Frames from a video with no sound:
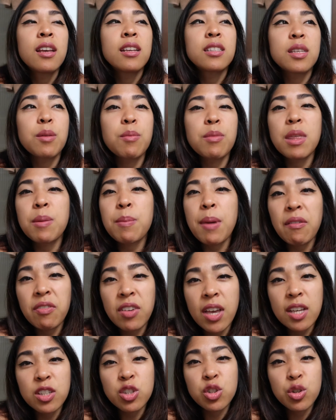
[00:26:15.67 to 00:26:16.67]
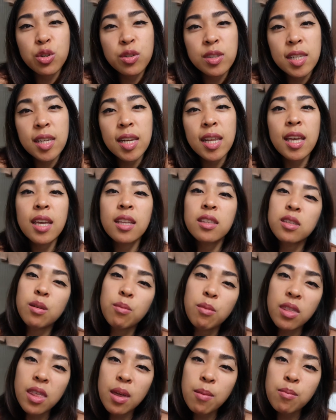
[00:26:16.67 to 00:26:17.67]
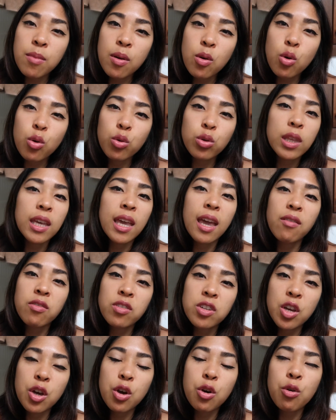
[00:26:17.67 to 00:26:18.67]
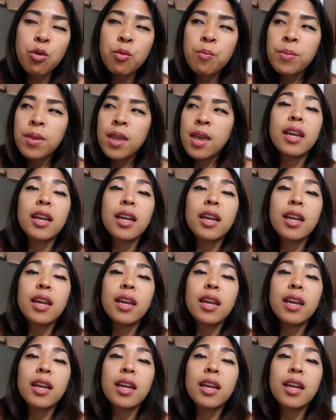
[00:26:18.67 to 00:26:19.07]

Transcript: Some of them have custards in it, some of them only have dough.